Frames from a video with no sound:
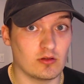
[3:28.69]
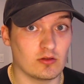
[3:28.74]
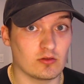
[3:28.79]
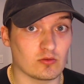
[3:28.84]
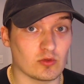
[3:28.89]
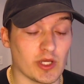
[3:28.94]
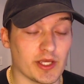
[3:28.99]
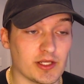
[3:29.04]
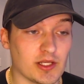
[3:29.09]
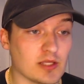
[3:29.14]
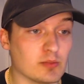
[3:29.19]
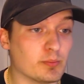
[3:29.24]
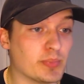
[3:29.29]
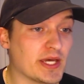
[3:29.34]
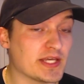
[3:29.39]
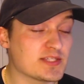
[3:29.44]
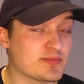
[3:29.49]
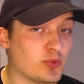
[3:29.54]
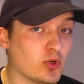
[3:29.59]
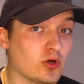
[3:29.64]
right? In
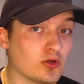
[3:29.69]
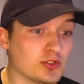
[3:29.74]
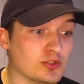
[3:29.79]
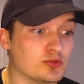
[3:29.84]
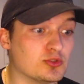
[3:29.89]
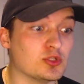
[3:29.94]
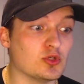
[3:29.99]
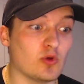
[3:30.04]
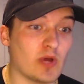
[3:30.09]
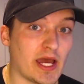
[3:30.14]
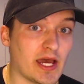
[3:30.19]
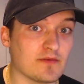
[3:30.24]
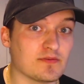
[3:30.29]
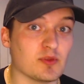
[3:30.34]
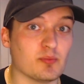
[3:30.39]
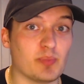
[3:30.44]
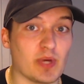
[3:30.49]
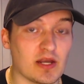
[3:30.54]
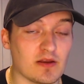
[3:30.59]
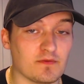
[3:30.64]
Bestball, you do have the
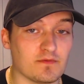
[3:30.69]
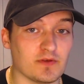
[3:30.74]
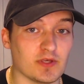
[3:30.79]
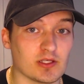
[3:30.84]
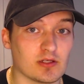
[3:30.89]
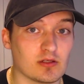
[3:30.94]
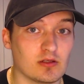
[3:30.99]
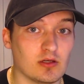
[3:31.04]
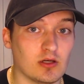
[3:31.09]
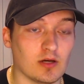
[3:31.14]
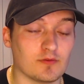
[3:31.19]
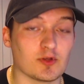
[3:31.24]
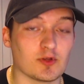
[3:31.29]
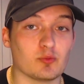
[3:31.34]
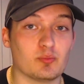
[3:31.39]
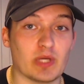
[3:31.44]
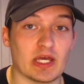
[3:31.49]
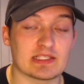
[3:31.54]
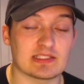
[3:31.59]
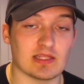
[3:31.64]
benefit of your
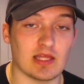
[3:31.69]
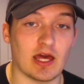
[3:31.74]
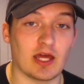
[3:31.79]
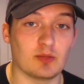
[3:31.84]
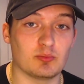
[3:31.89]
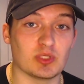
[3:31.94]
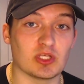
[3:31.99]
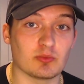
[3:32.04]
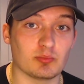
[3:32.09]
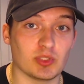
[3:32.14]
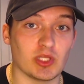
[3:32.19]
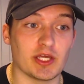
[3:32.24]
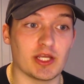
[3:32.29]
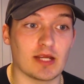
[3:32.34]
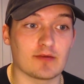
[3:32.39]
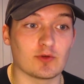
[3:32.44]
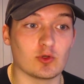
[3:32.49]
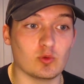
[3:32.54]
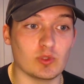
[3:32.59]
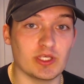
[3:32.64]
best lineup being played
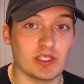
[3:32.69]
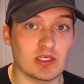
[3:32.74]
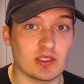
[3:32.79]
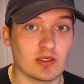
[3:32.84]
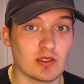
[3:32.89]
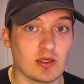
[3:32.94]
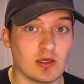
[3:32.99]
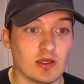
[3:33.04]
every week,